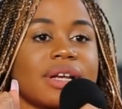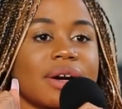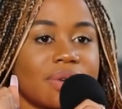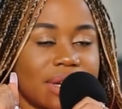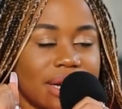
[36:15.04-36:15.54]

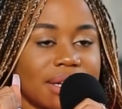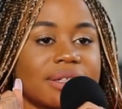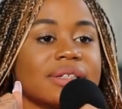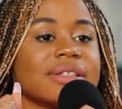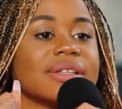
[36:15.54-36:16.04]
like, okay,
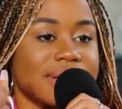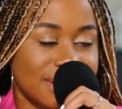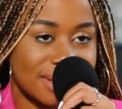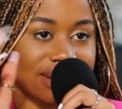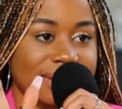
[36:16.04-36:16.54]

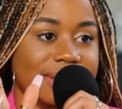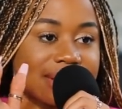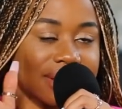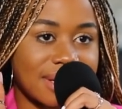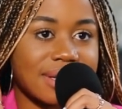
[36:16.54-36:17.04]
this
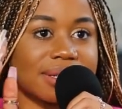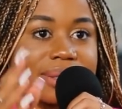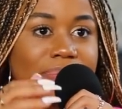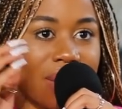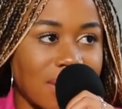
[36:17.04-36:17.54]

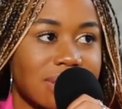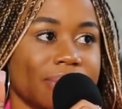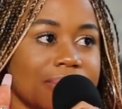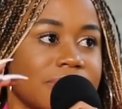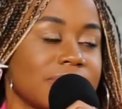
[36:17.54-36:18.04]
is
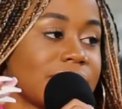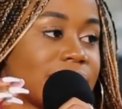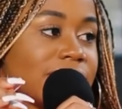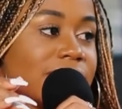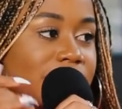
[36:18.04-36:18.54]
Blossom.
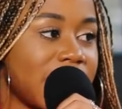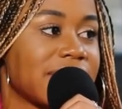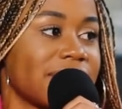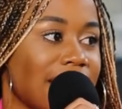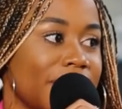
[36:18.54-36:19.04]
Yeah. It's my
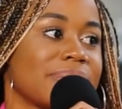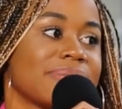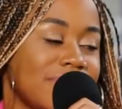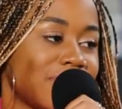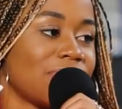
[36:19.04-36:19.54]
time,
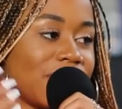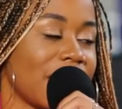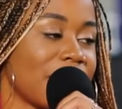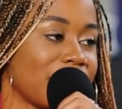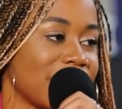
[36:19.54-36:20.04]

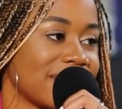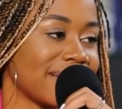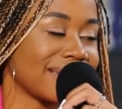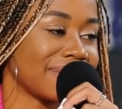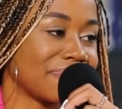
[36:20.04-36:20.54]

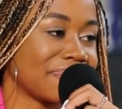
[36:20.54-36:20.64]
basically.